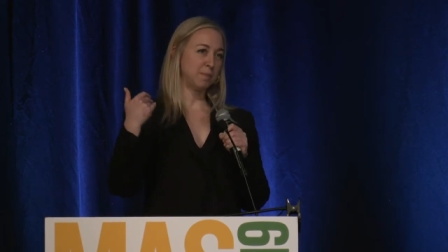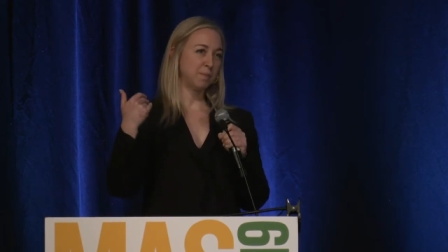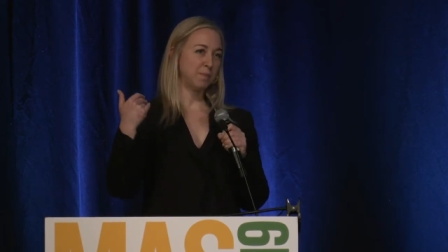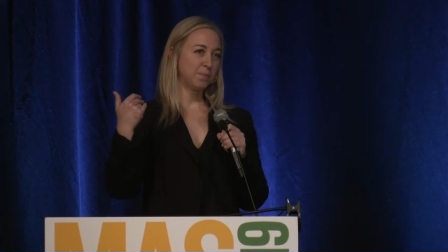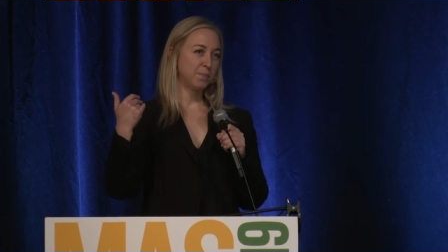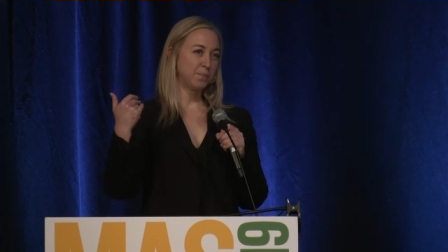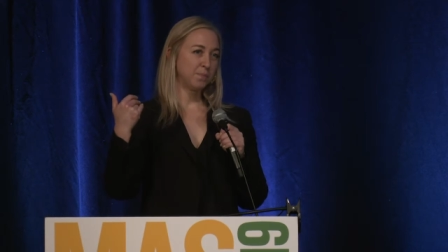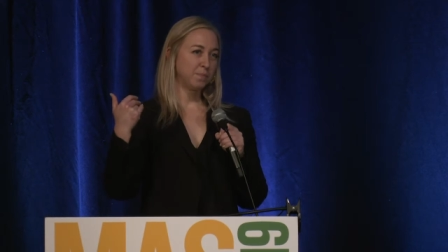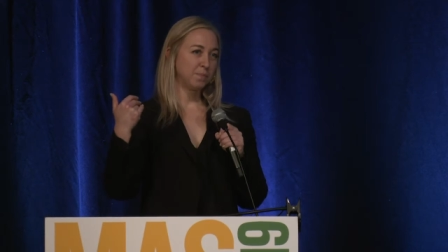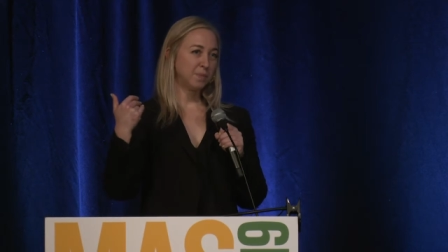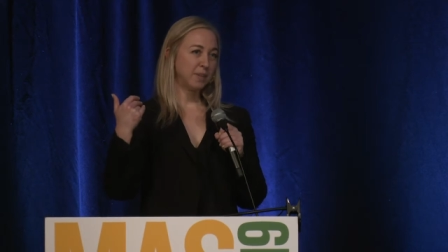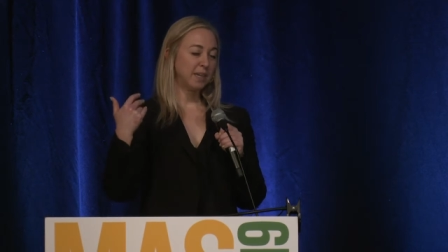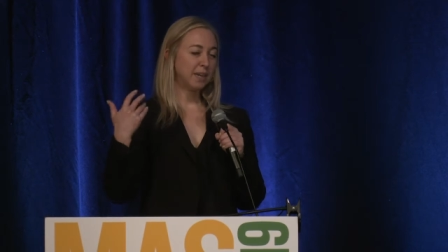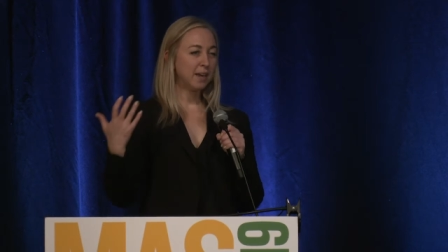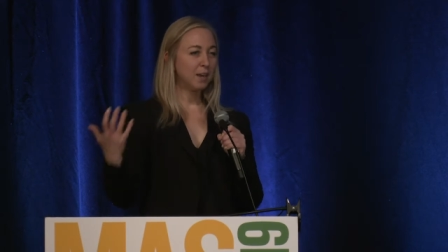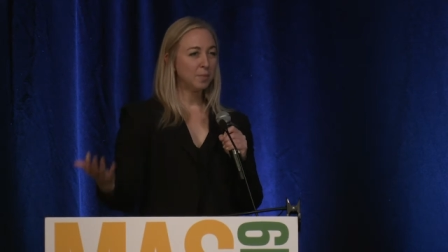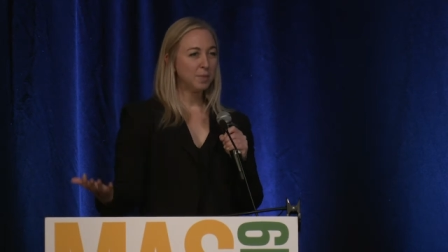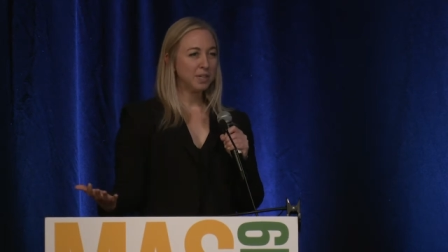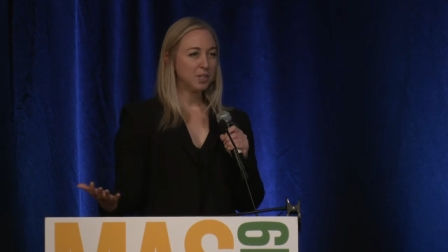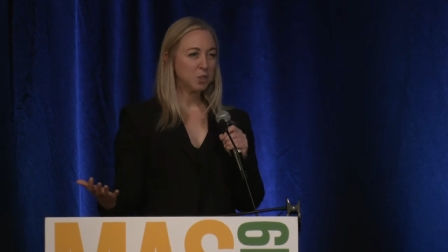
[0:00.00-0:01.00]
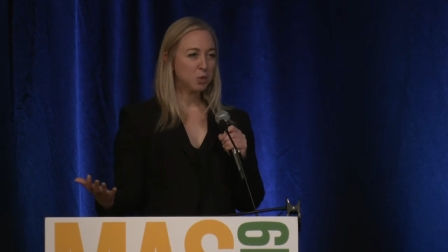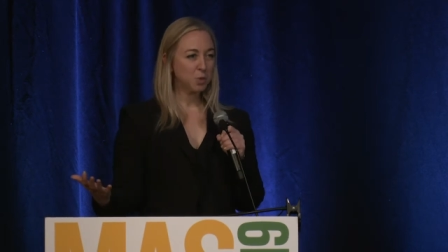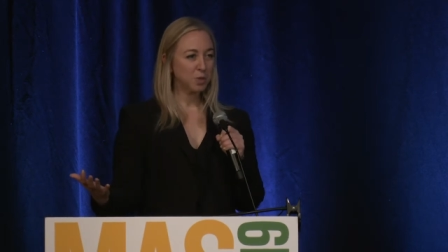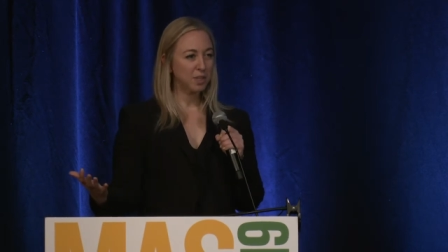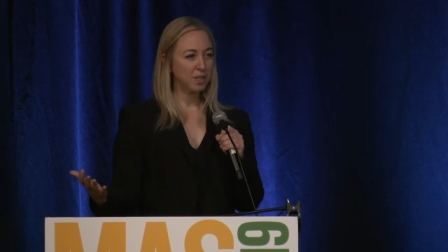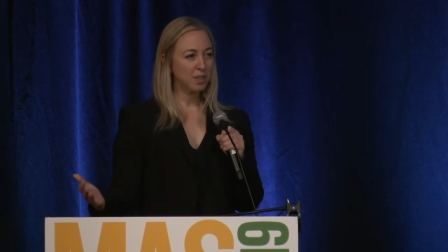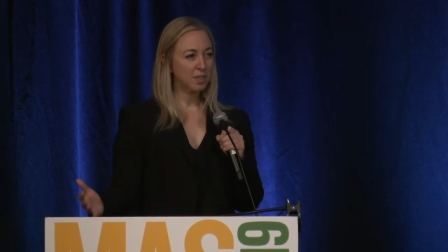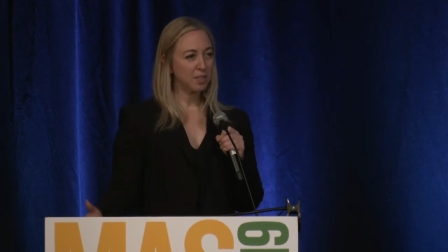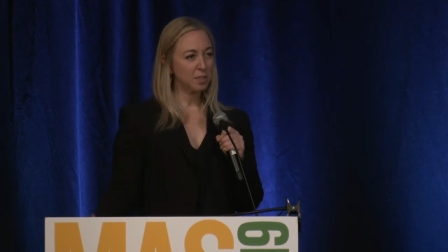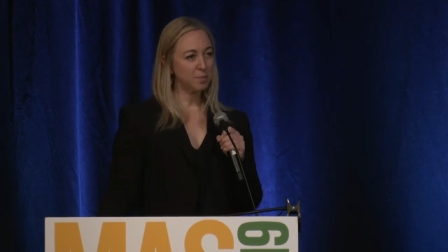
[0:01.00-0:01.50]
you got to make sure
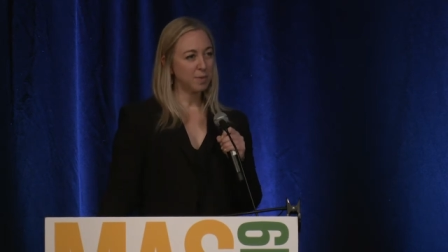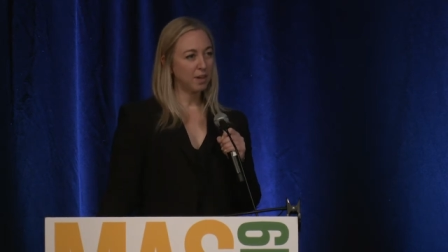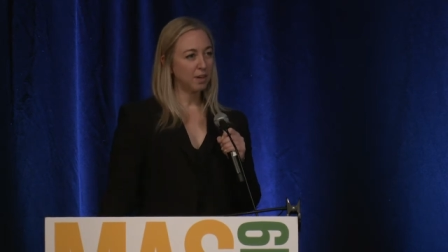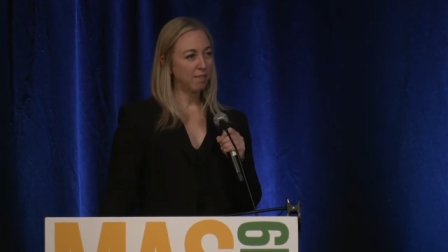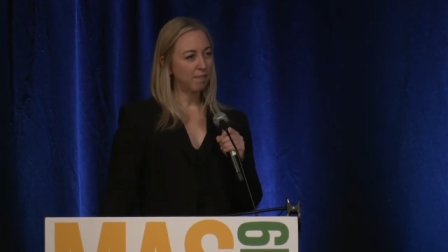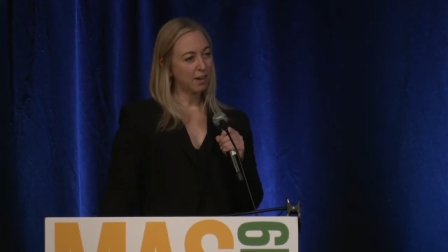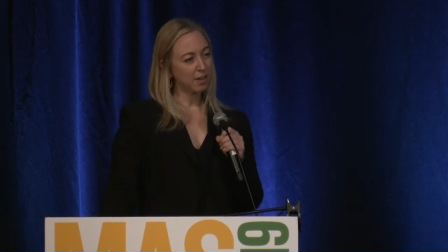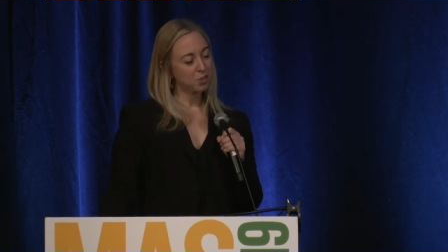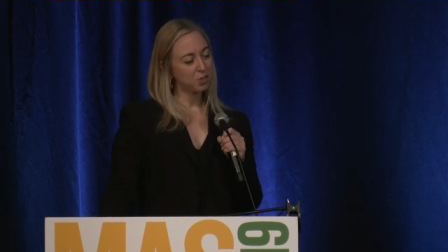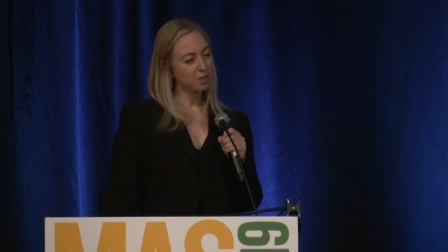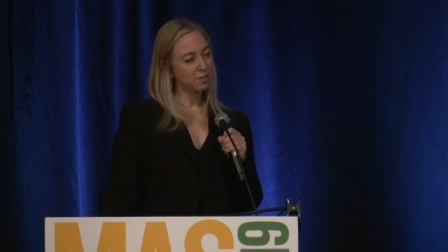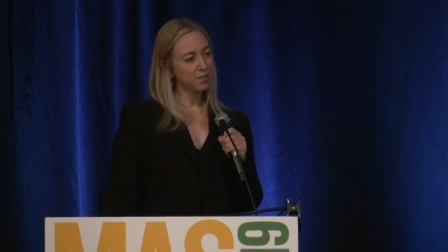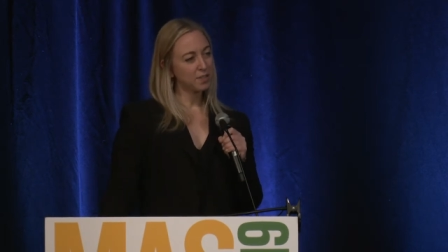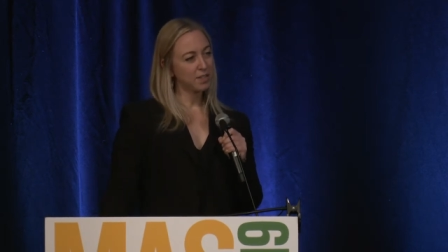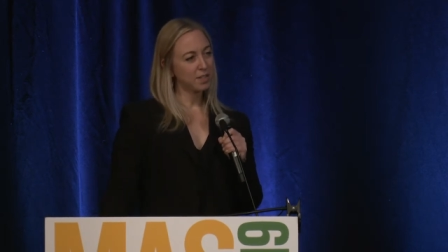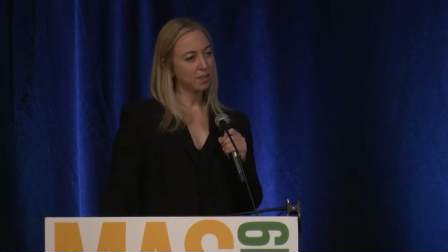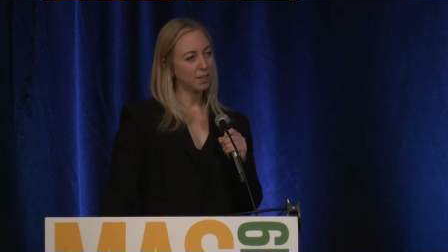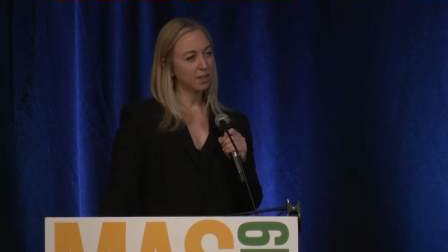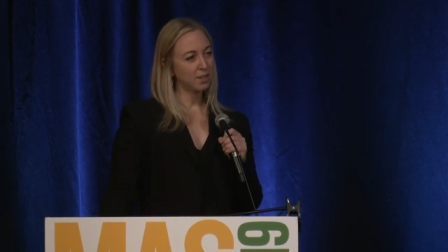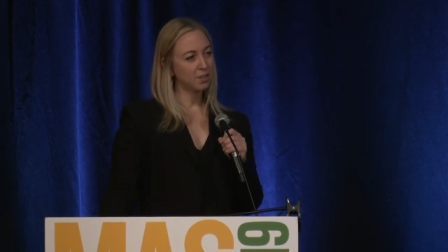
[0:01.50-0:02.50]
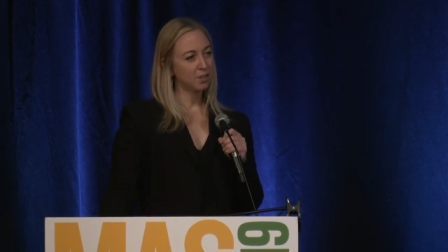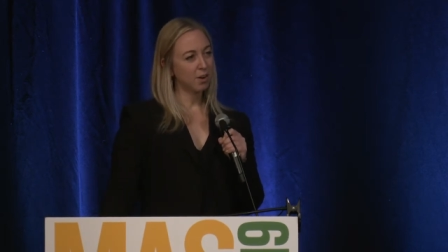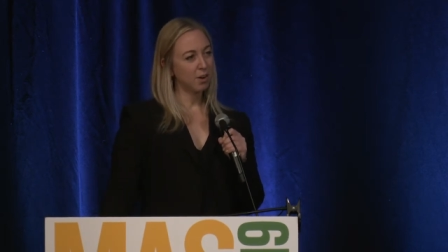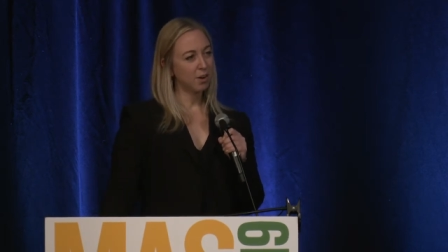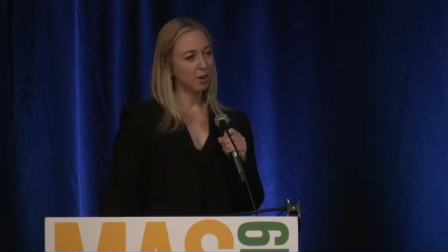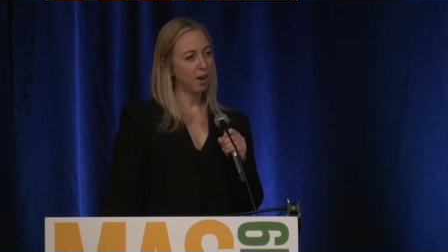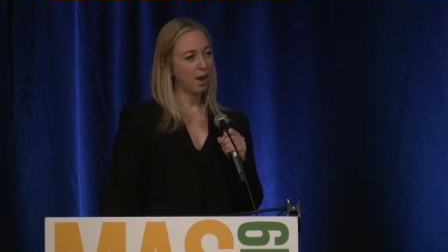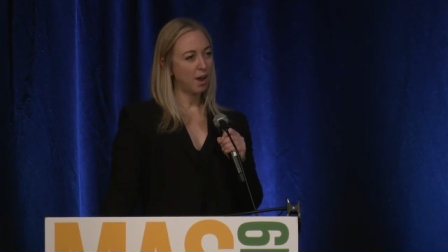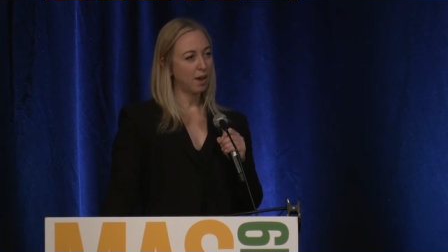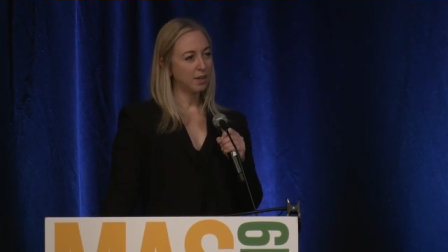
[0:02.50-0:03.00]
that these manufacturing facilities are
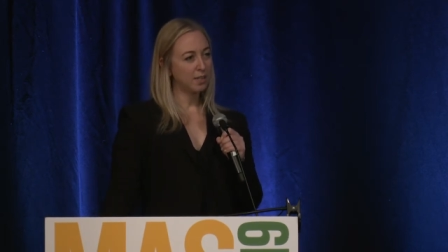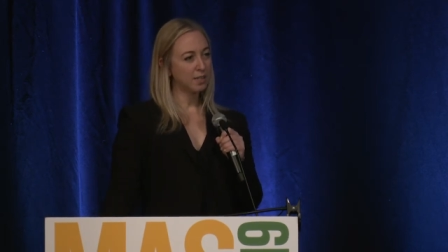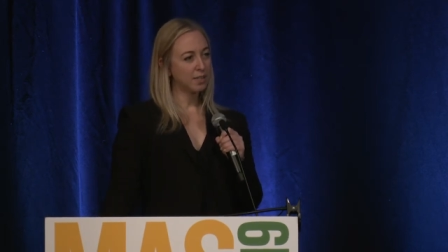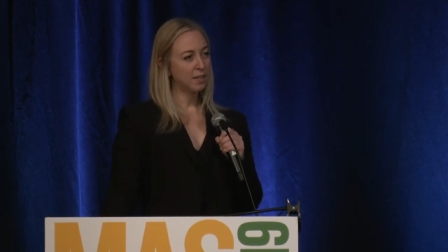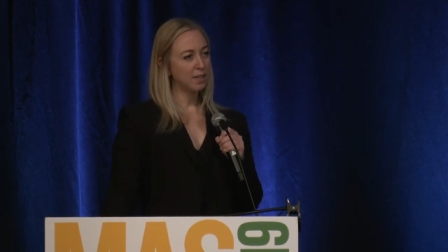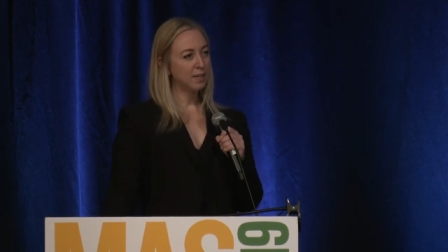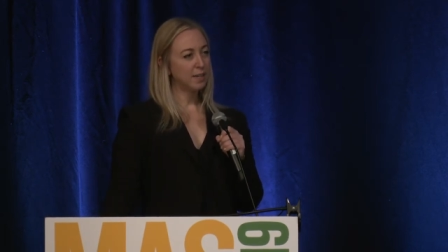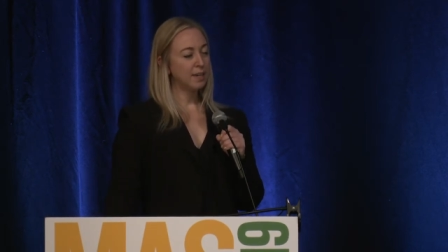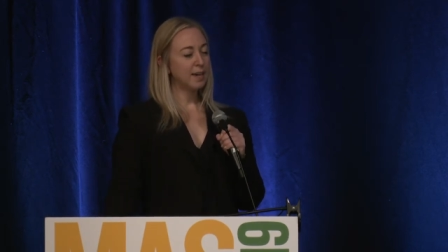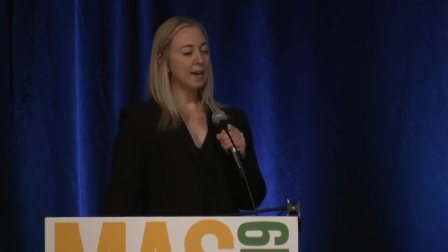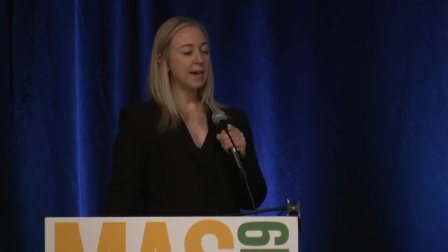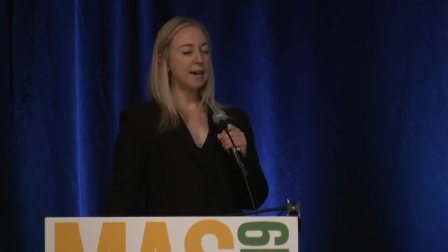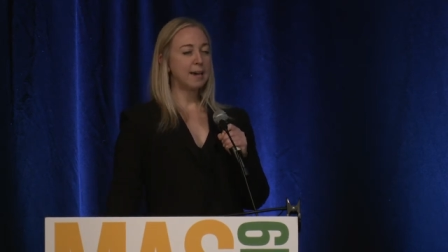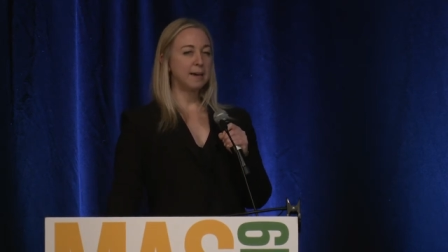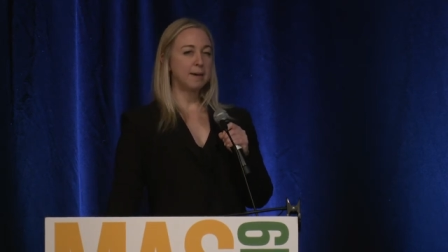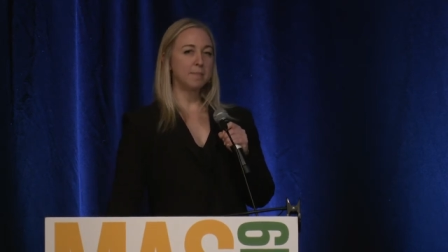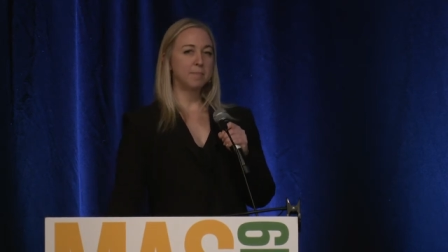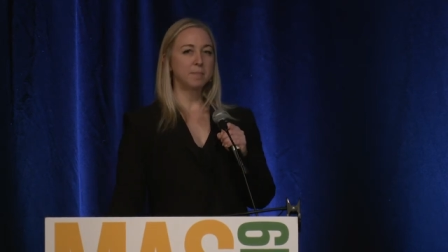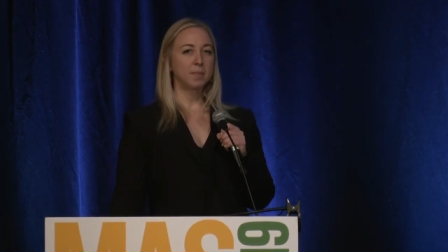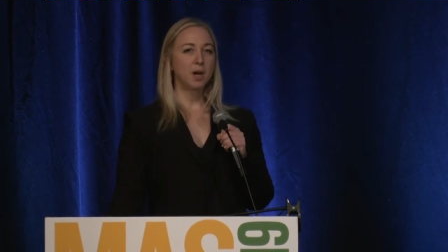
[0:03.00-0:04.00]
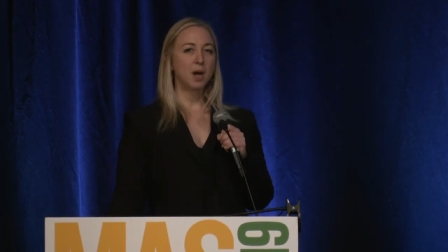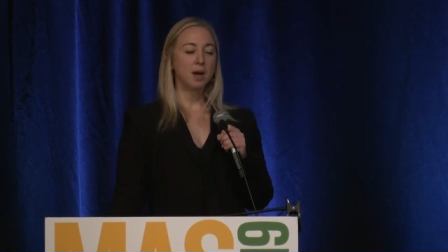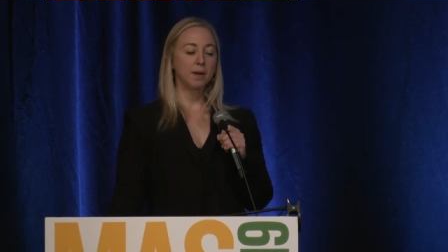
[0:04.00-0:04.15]
not um,